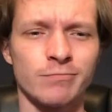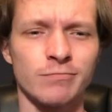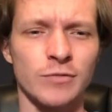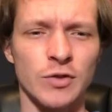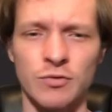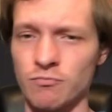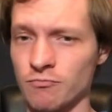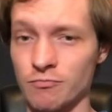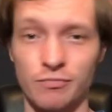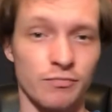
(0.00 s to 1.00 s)
Just
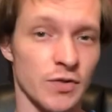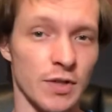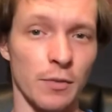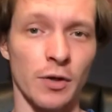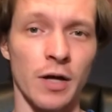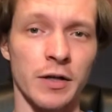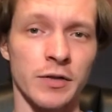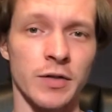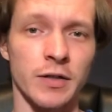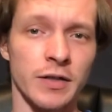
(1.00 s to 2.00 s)
stumbled on
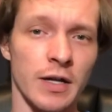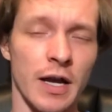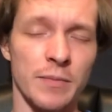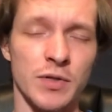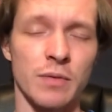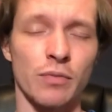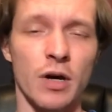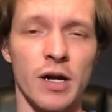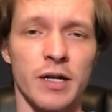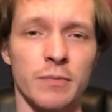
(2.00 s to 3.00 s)
it on Amazon
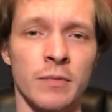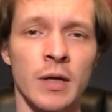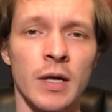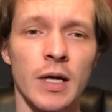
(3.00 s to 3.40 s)
Prime.